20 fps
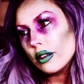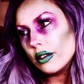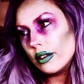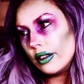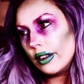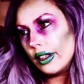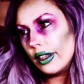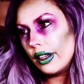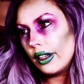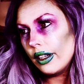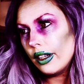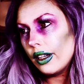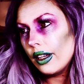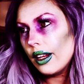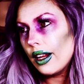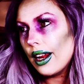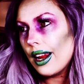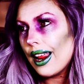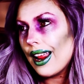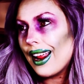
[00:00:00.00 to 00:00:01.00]

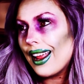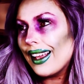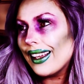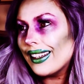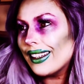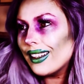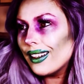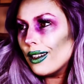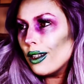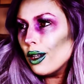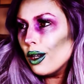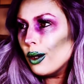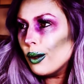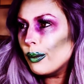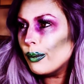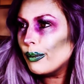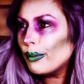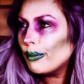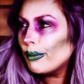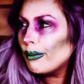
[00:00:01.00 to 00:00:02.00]
Did I
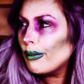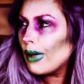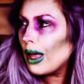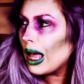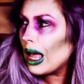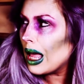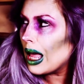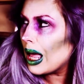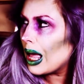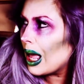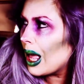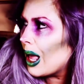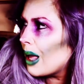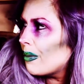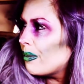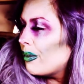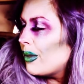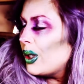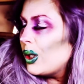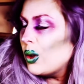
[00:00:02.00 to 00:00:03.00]
come
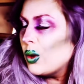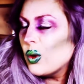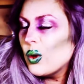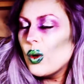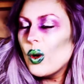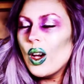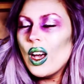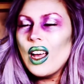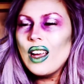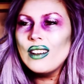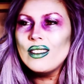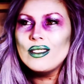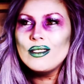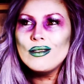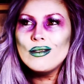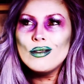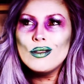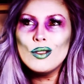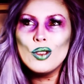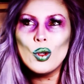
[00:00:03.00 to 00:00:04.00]
and you
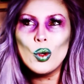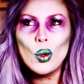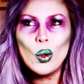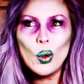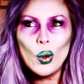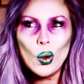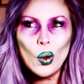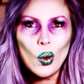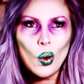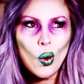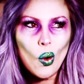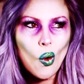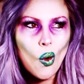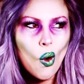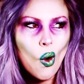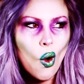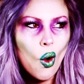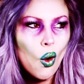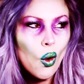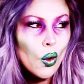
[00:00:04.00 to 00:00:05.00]
and
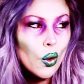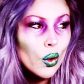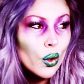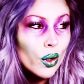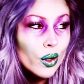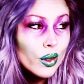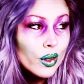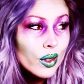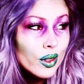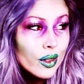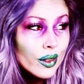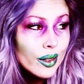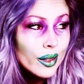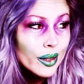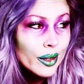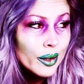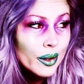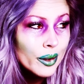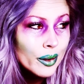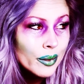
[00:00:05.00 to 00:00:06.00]
go
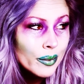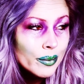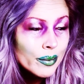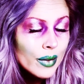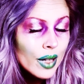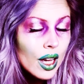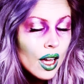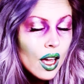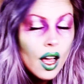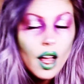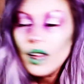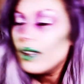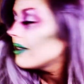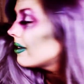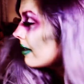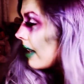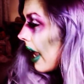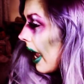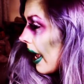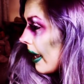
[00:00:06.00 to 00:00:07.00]
home?
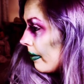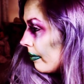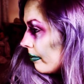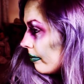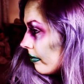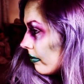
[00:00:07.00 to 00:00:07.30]
Day!